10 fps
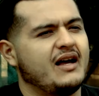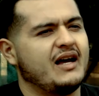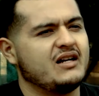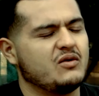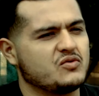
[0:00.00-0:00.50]

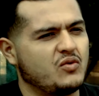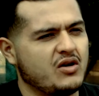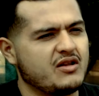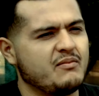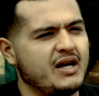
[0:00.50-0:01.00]
And it was
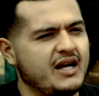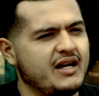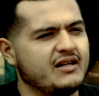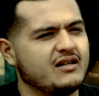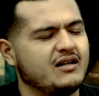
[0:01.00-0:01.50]
one of the
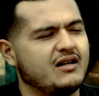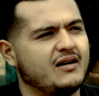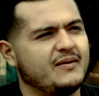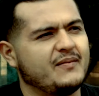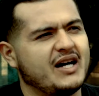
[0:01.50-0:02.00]
main
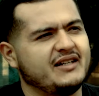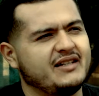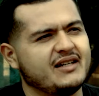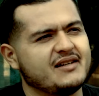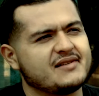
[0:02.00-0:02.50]

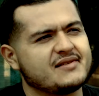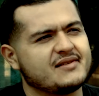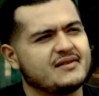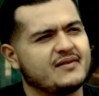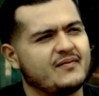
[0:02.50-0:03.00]
ideas
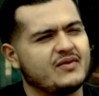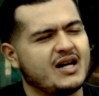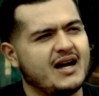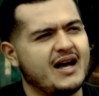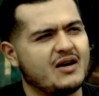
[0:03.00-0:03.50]

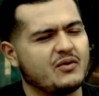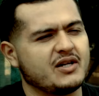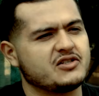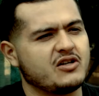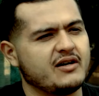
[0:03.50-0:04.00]
that I had
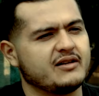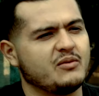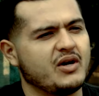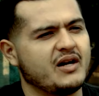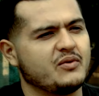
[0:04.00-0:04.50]
when I started
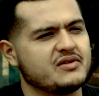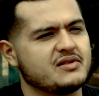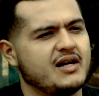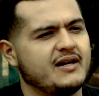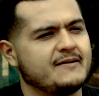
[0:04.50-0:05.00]
the brand, was
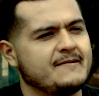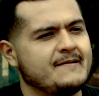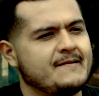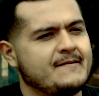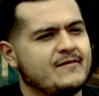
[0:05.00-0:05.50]
that
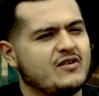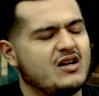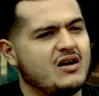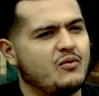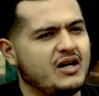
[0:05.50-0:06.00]

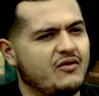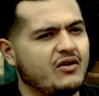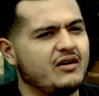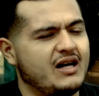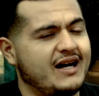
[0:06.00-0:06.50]

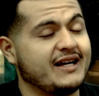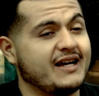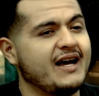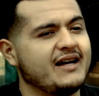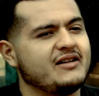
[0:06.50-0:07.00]
whenever I
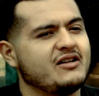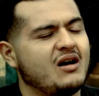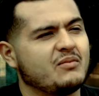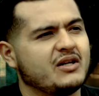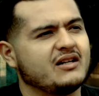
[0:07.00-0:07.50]
can,
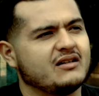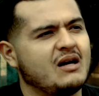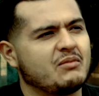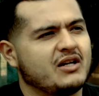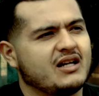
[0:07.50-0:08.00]
I'm
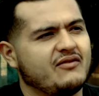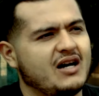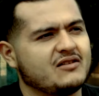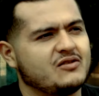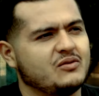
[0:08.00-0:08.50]
gonna give
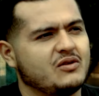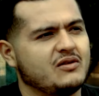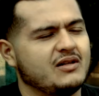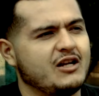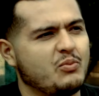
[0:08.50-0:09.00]
out to the
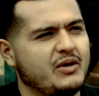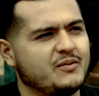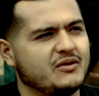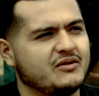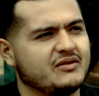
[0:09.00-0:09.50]
little
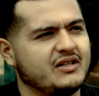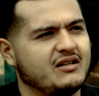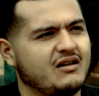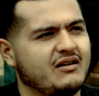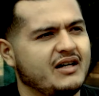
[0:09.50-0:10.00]
people,
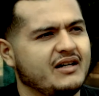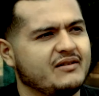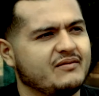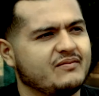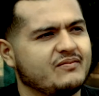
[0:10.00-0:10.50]

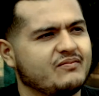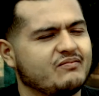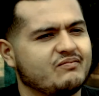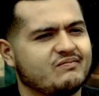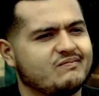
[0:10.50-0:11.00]
and
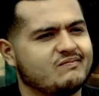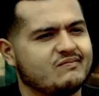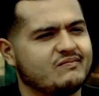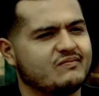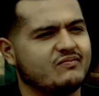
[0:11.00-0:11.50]

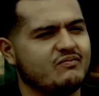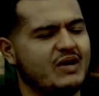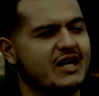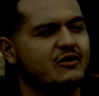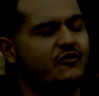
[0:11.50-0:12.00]
make them